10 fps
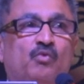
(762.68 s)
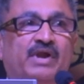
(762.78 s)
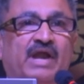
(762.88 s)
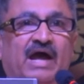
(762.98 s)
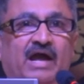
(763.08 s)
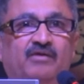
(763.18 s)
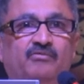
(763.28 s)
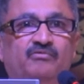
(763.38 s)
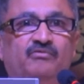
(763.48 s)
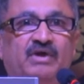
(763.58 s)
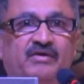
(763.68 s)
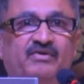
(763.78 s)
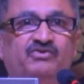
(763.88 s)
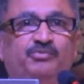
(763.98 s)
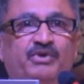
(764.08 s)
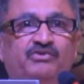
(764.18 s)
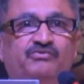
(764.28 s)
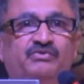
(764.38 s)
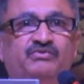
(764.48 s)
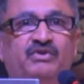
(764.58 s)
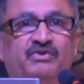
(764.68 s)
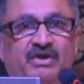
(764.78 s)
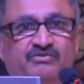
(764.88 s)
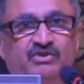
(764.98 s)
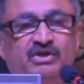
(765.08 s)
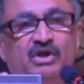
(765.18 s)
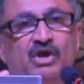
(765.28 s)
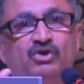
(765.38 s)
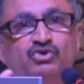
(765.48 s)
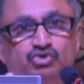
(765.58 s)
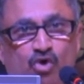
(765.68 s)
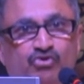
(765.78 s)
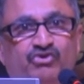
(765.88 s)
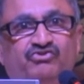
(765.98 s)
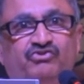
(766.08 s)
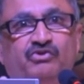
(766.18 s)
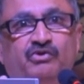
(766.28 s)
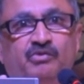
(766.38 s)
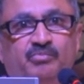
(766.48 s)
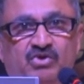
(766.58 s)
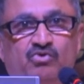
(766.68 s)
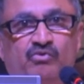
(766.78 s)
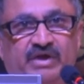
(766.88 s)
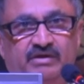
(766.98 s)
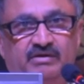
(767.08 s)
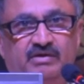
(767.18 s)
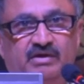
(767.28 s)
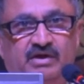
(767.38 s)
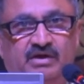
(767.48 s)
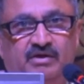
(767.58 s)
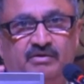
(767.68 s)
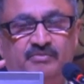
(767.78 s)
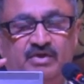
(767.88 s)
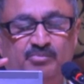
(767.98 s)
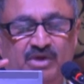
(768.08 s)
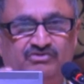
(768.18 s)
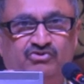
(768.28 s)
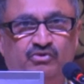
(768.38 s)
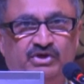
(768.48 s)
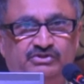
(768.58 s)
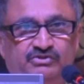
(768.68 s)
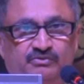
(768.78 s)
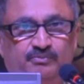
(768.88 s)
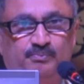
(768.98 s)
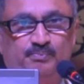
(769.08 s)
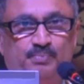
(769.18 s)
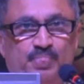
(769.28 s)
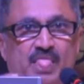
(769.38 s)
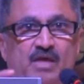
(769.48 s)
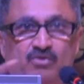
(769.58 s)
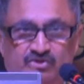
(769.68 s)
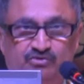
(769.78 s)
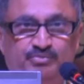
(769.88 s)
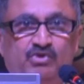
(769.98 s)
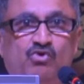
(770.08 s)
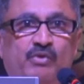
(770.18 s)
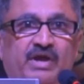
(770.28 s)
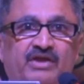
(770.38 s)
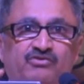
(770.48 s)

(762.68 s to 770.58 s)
One I have experience with, it has the shortest pico wave pulse duration, which is pico wave.